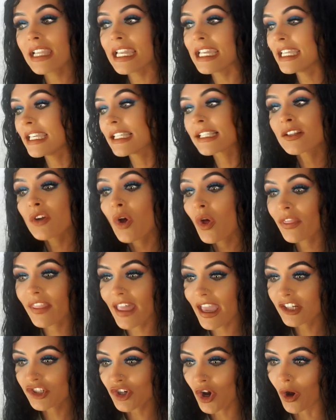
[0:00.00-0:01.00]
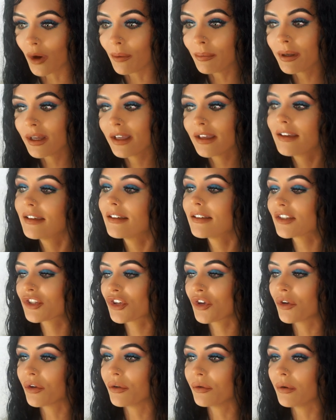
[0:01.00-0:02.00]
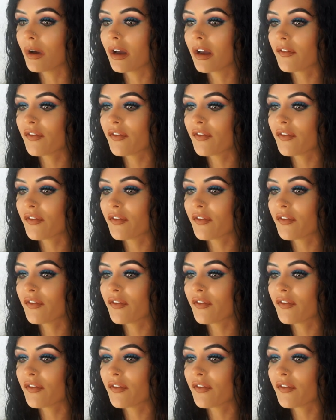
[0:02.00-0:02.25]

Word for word: It is not their job to